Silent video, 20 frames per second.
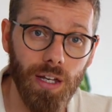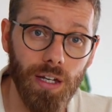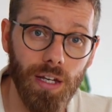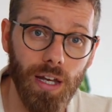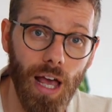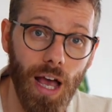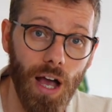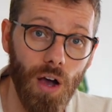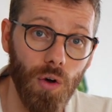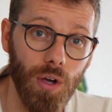
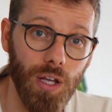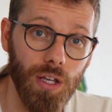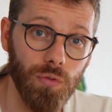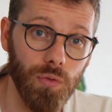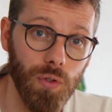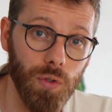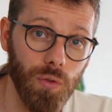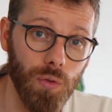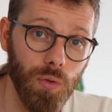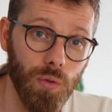Now,
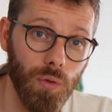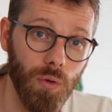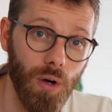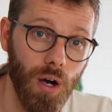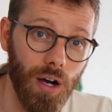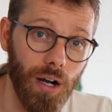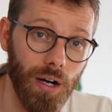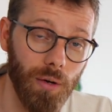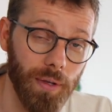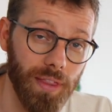if you
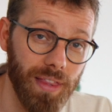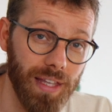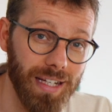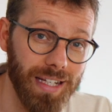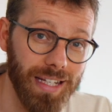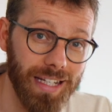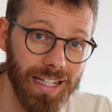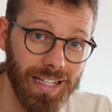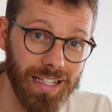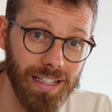are
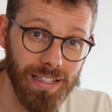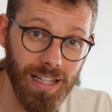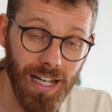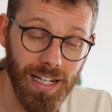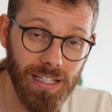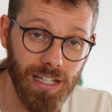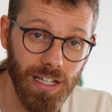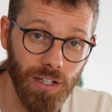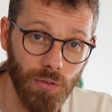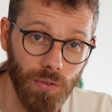within the
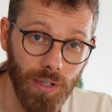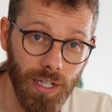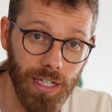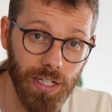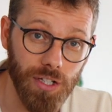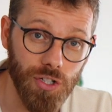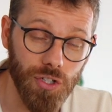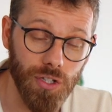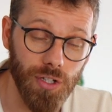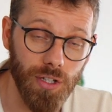dyslexic
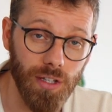range,